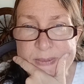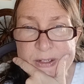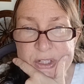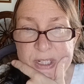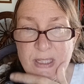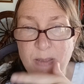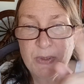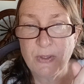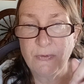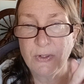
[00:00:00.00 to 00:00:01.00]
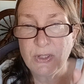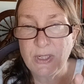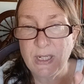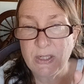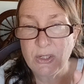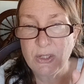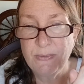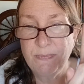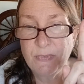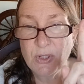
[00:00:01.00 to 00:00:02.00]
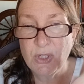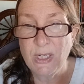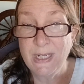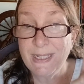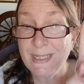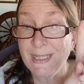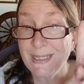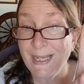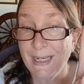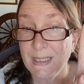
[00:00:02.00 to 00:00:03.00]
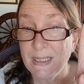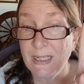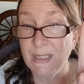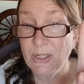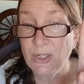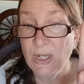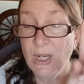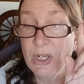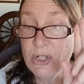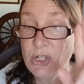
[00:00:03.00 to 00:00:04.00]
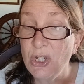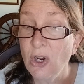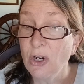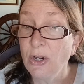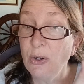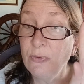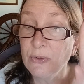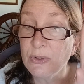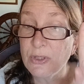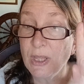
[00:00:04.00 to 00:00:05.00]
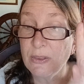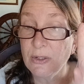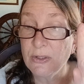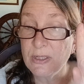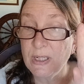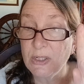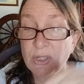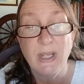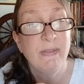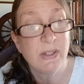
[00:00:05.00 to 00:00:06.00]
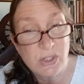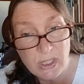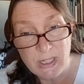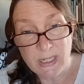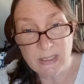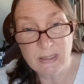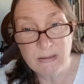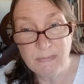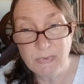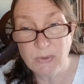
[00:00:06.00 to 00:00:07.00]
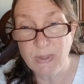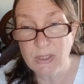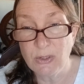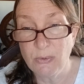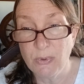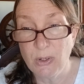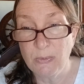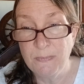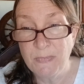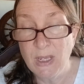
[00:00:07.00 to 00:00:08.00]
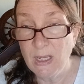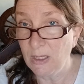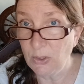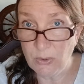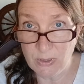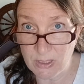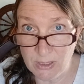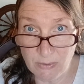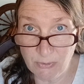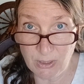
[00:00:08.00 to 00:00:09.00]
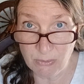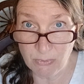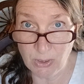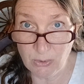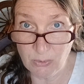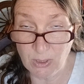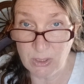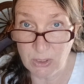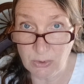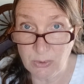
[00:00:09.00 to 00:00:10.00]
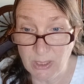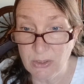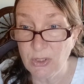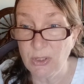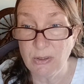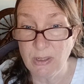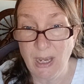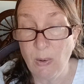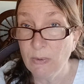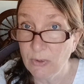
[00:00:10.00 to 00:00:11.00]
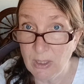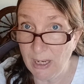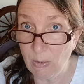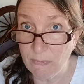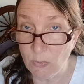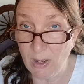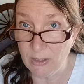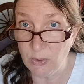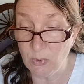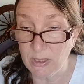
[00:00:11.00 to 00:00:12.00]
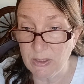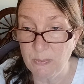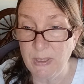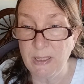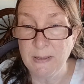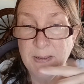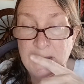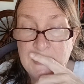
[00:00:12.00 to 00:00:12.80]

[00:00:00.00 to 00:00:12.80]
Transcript: And then she slips the first stitch she knits the second stitch, she yarn overs the third stitch, and then she knits the rest of the row. And you do this on every row until you get to however, however wide you want it to be.